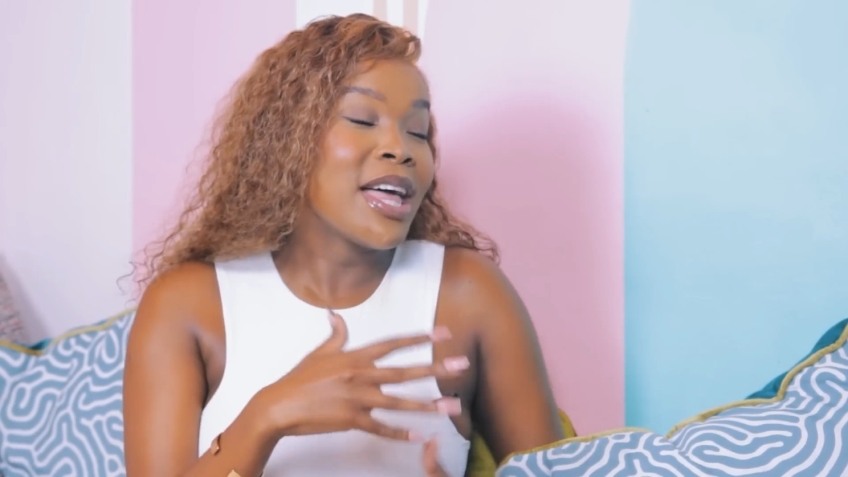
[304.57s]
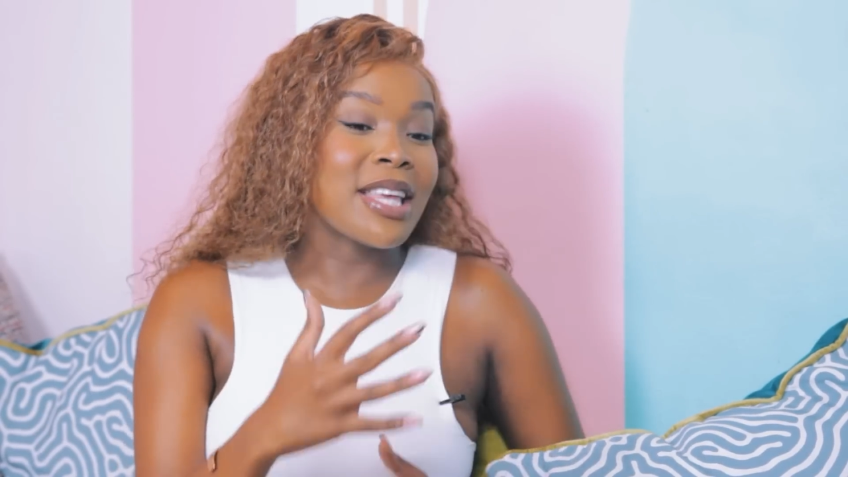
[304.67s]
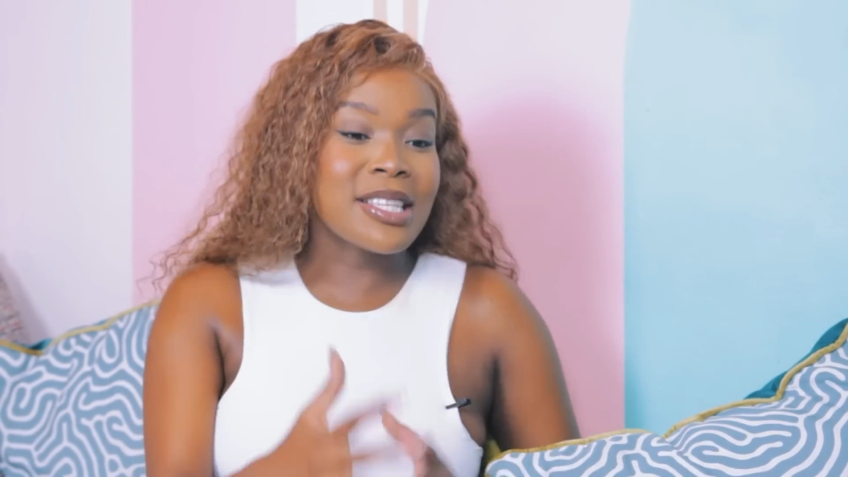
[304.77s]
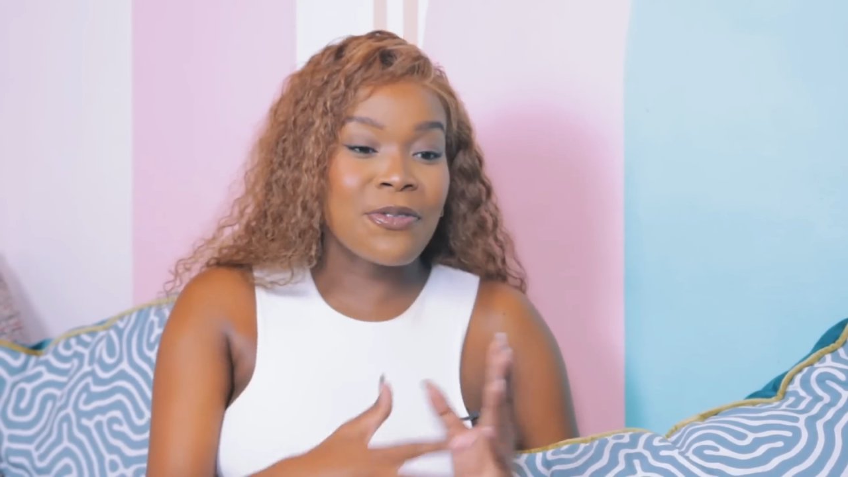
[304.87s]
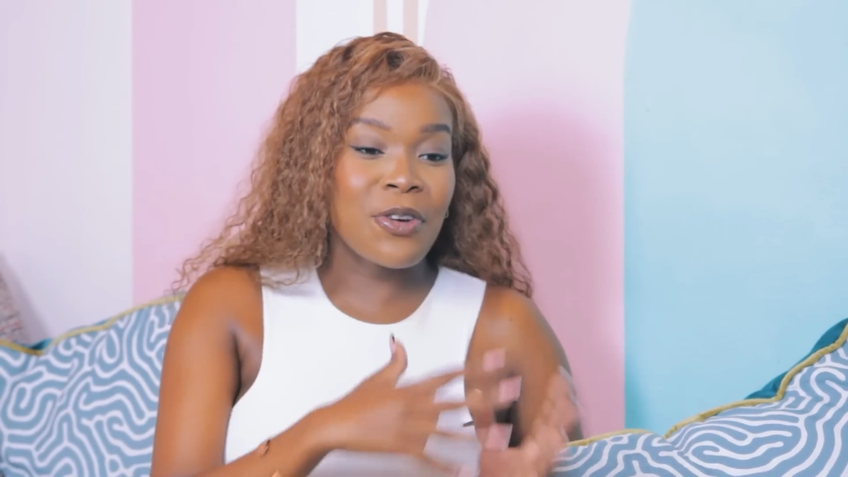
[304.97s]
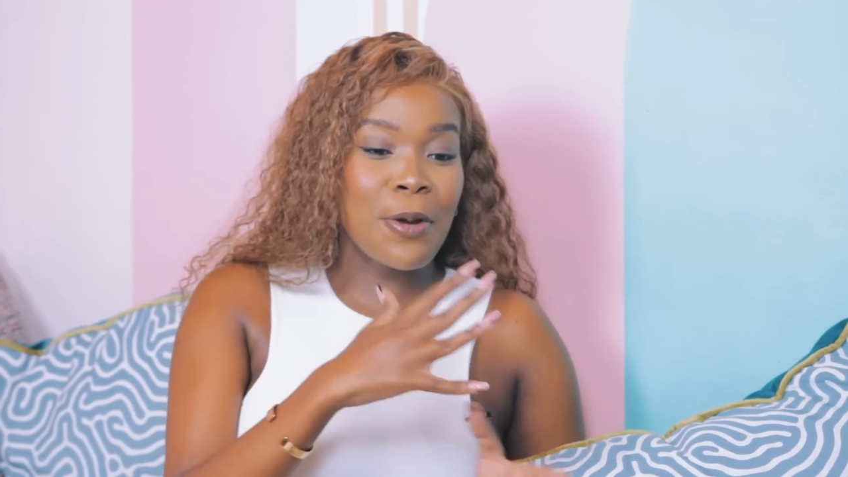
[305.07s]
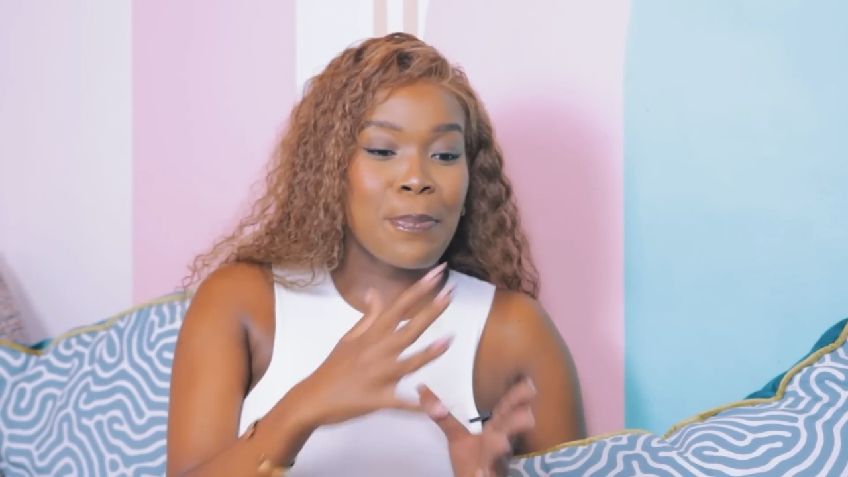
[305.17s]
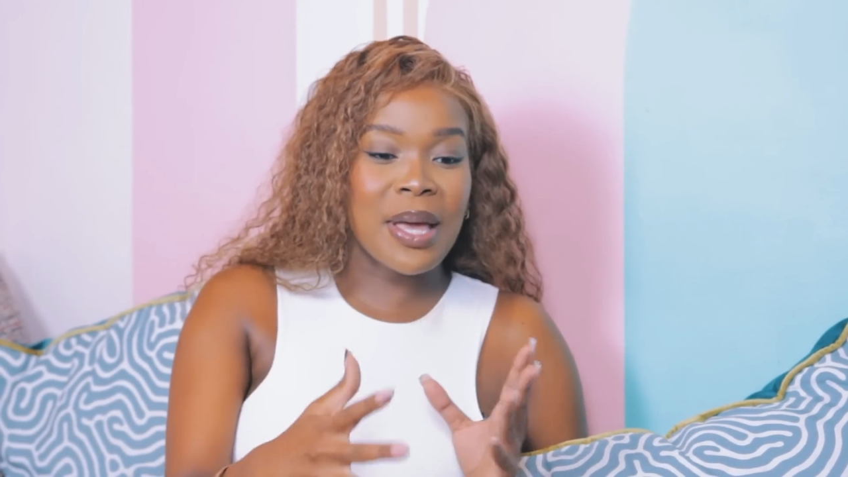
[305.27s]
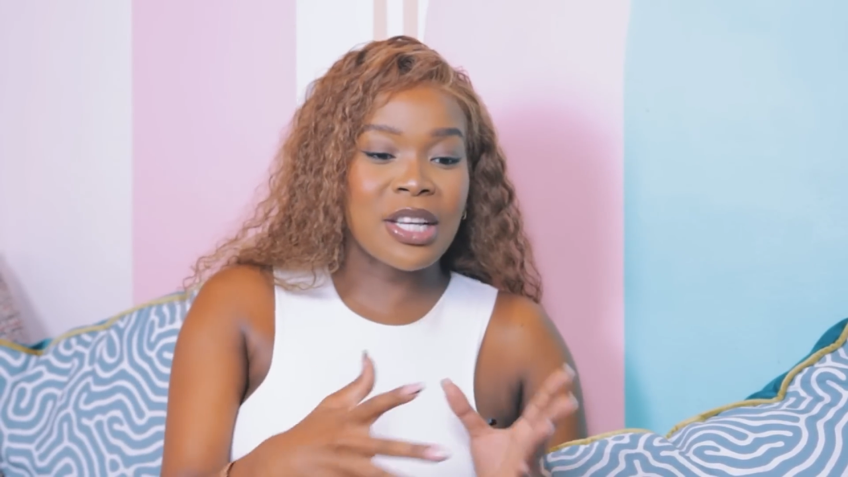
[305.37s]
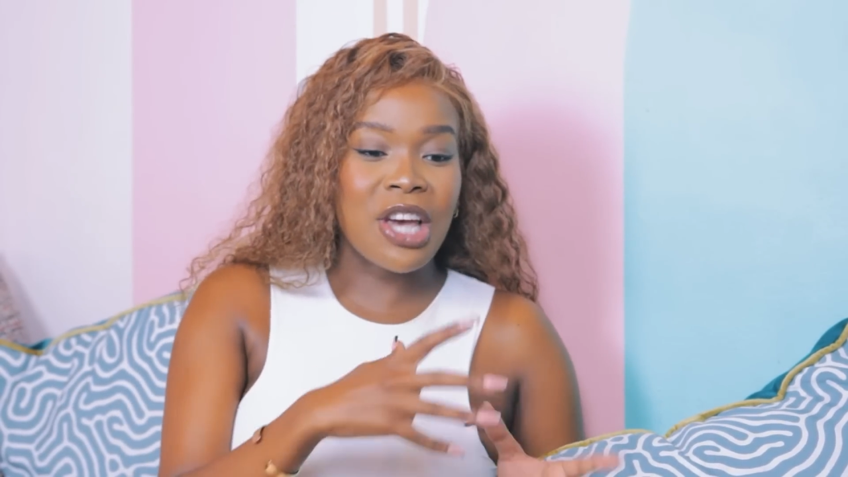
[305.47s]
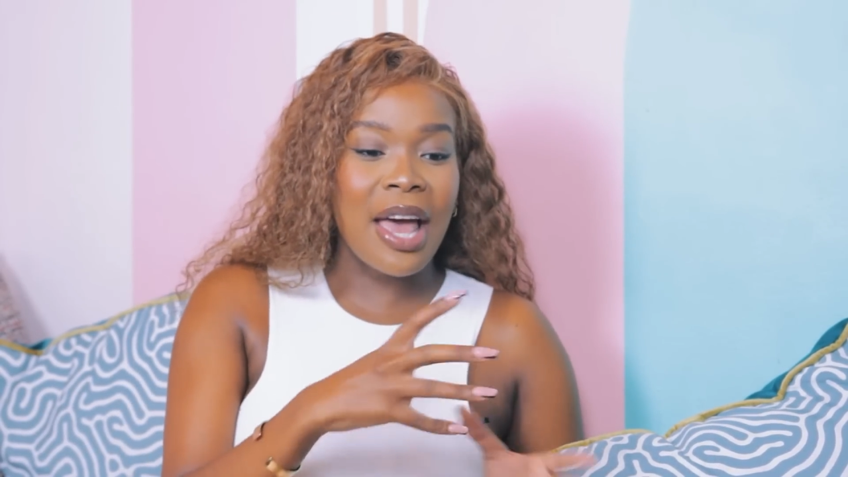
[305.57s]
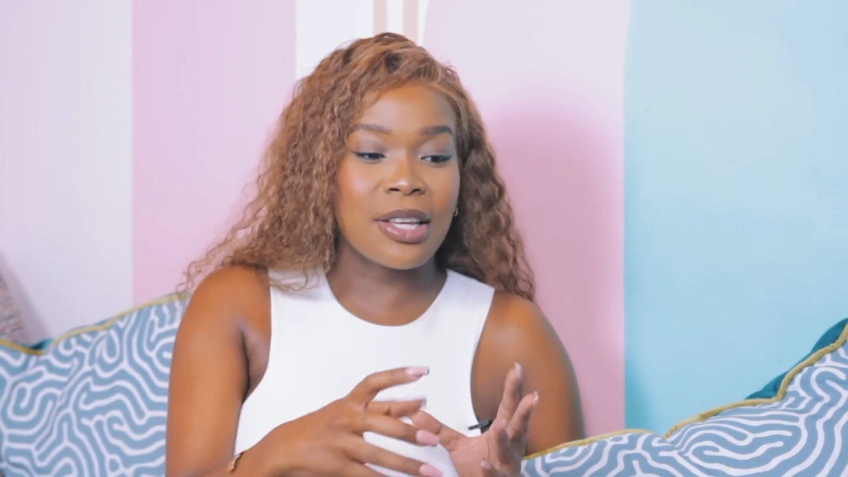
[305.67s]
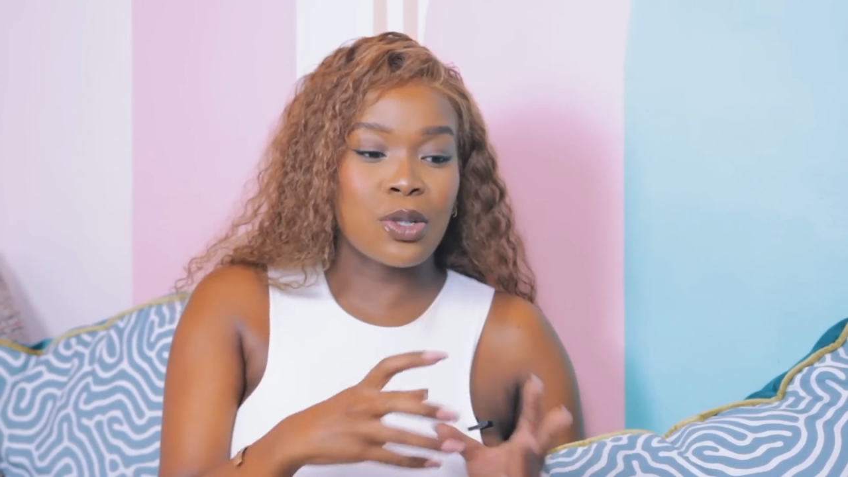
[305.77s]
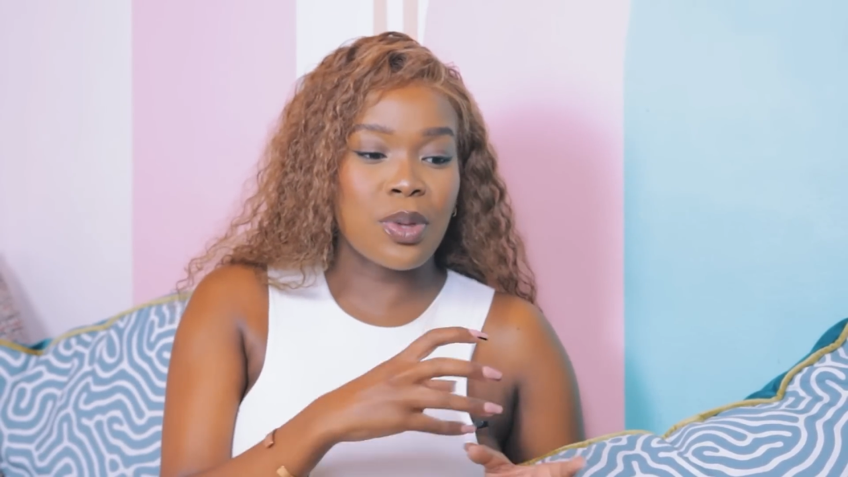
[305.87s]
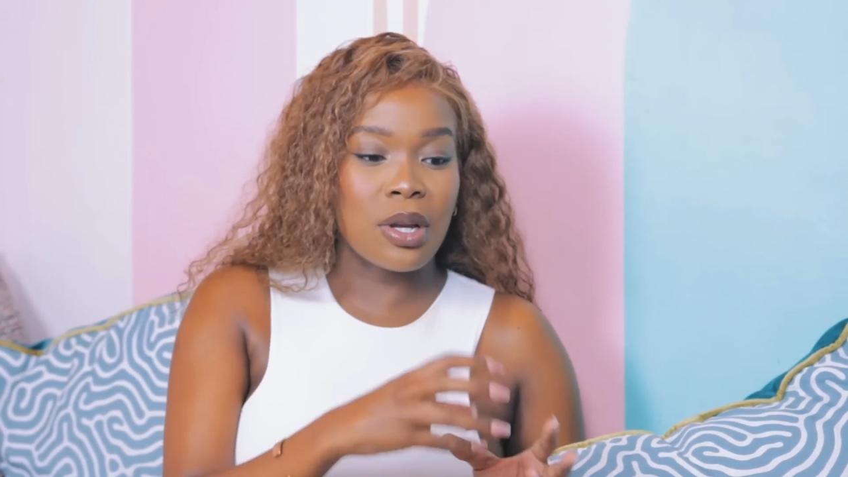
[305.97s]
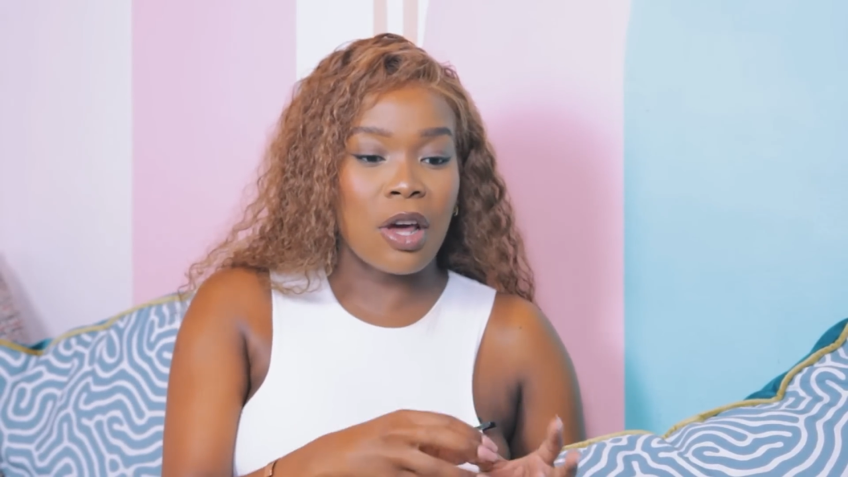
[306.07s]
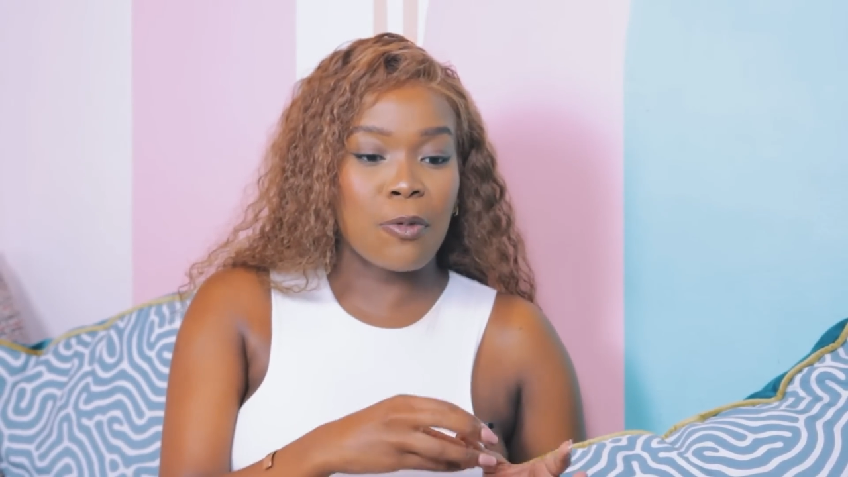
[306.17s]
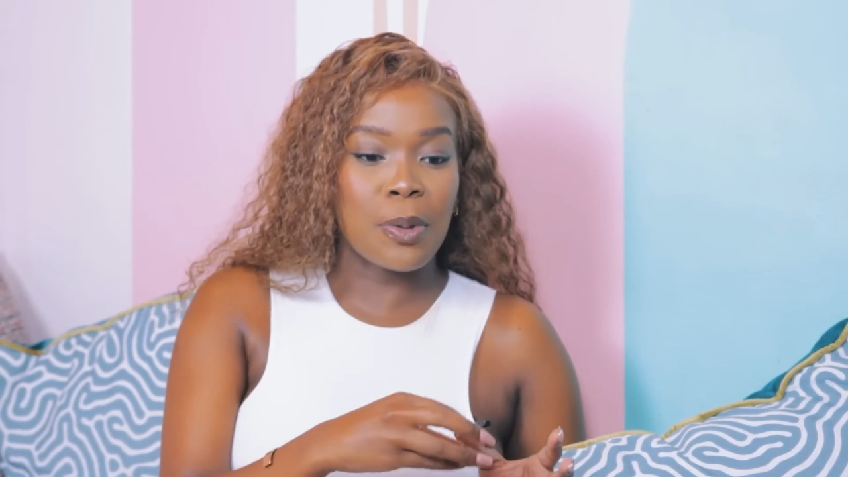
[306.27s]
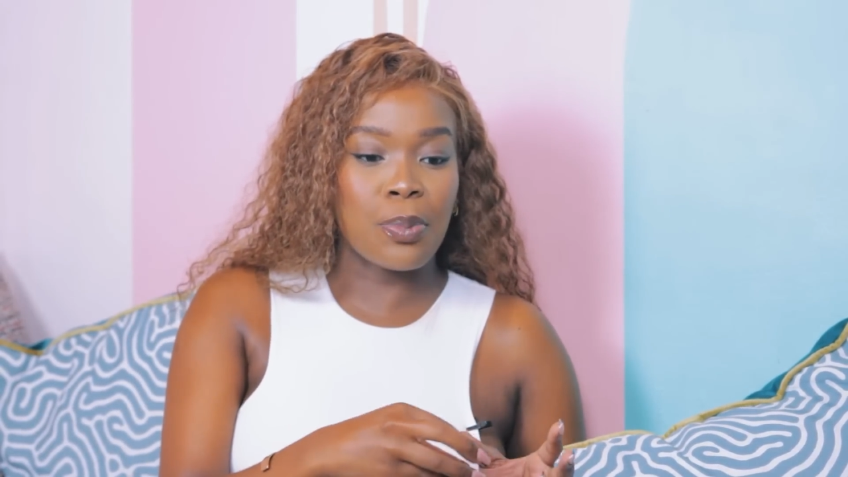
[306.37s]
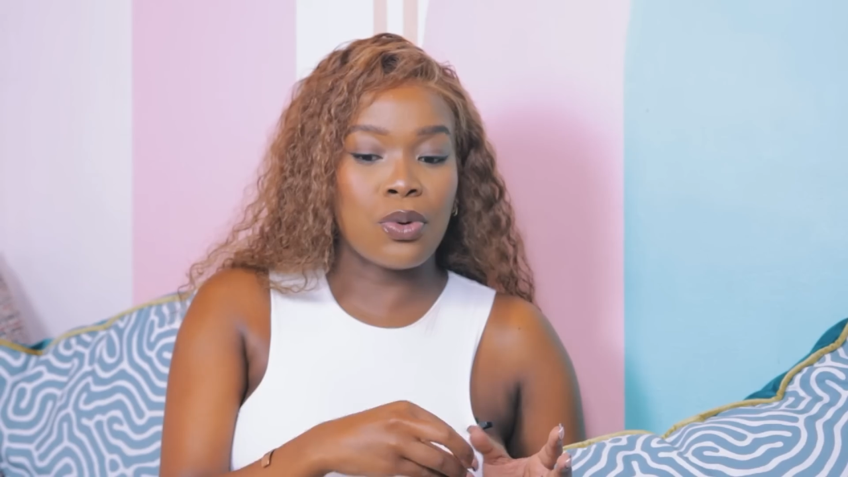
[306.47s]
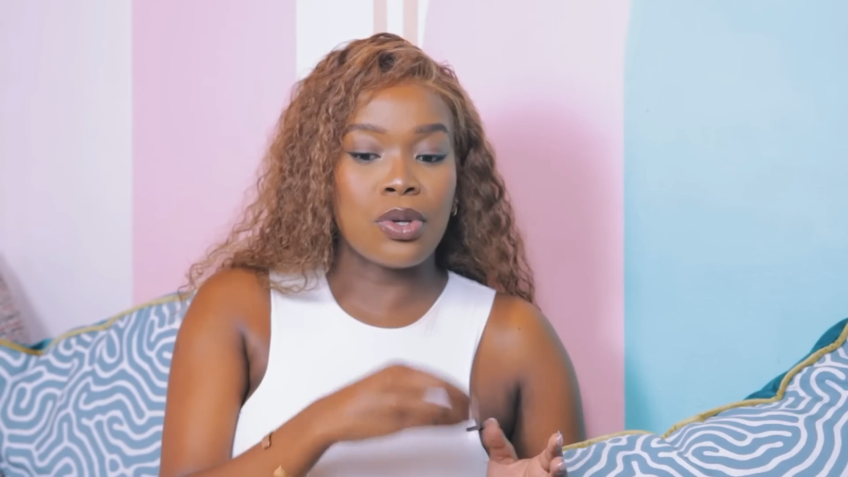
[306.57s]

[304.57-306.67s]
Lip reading: there's a very big challenge with a lot of people who